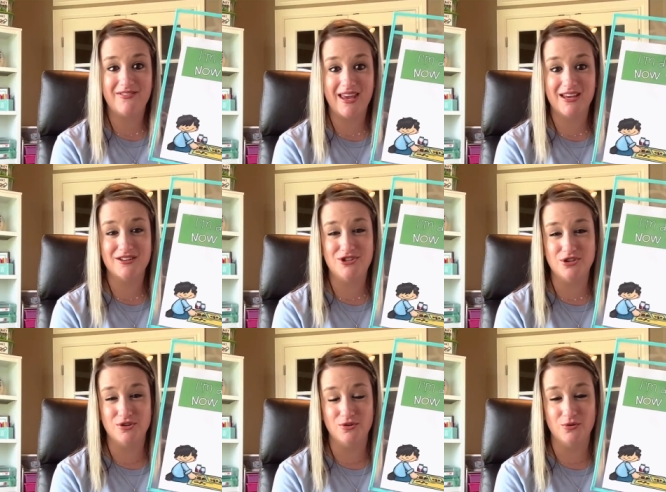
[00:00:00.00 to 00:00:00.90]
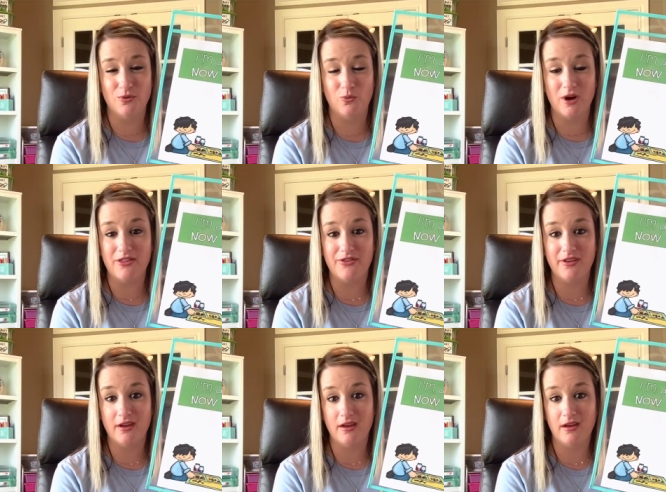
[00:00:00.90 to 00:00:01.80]
they could do with
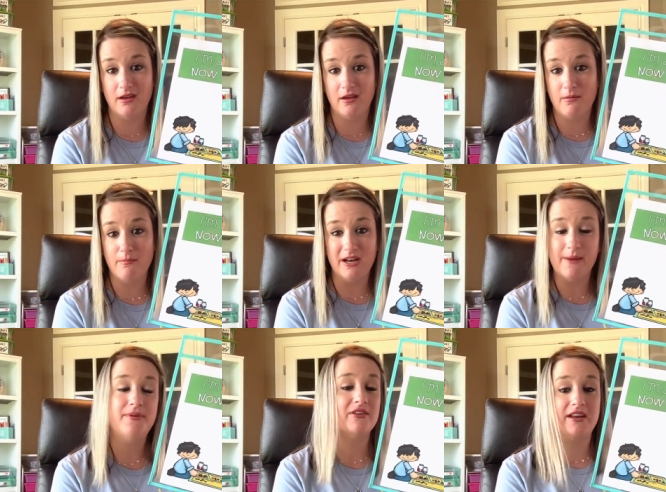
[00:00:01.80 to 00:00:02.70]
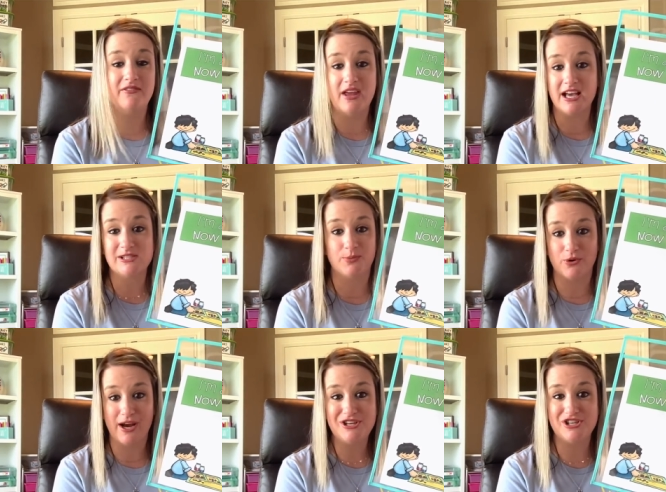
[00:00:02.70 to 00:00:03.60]
manipulative
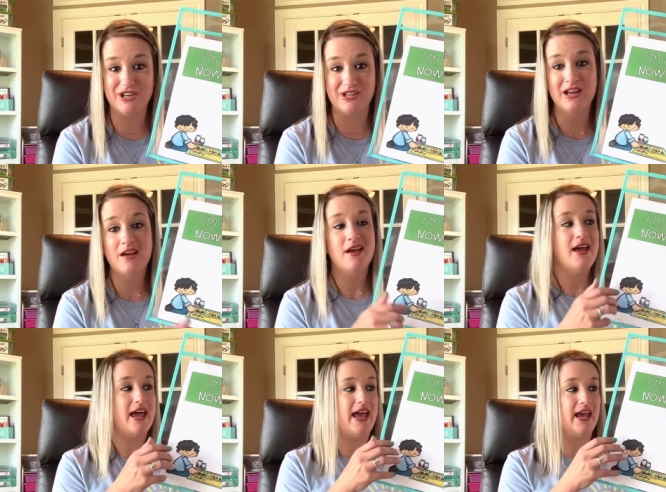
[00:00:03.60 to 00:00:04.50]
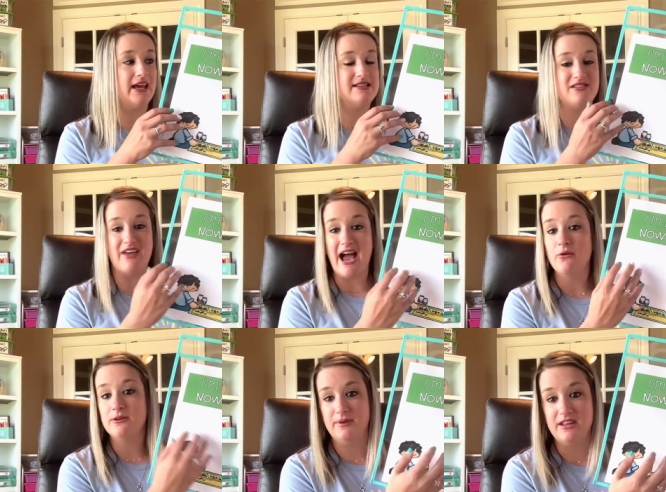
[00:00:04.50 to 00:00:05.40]
exploration, and that
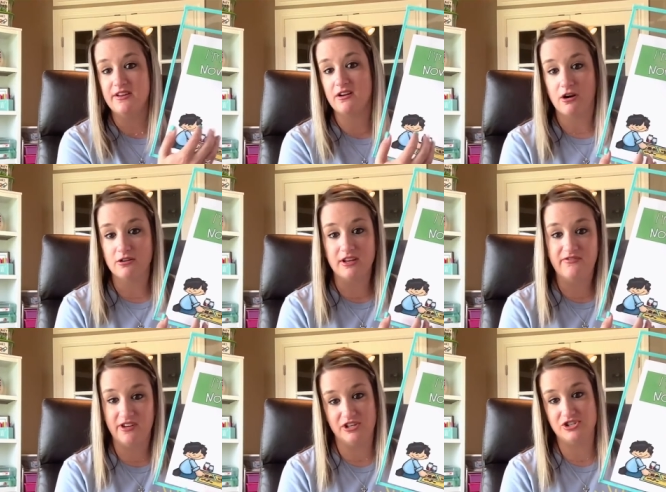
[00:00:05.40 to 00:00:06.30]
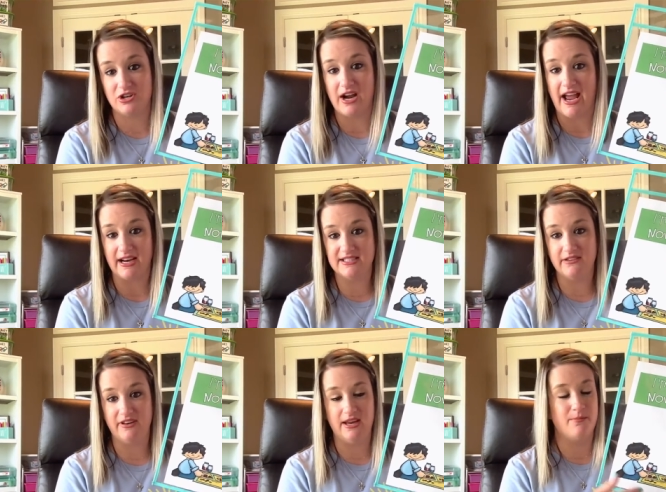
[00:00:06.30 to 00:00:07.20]
would be their early finisher
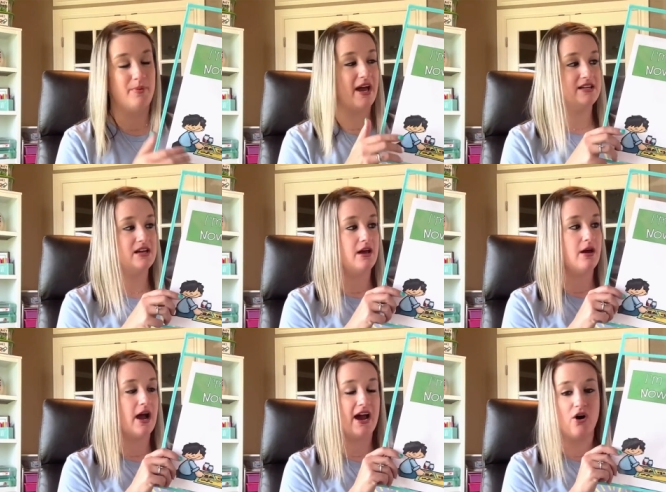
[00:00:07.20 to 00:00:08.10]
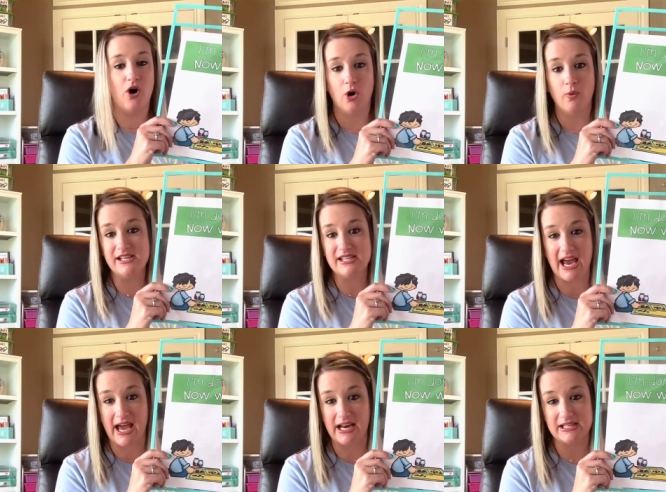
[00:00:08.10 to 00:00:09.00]
activity. But I always
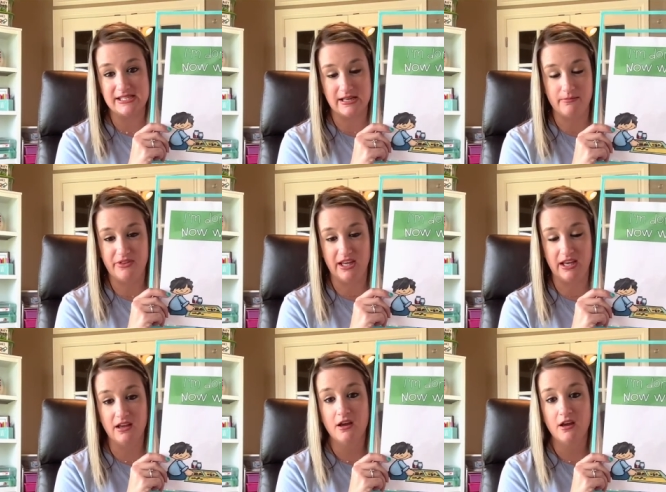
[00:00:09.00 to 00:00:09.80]
had something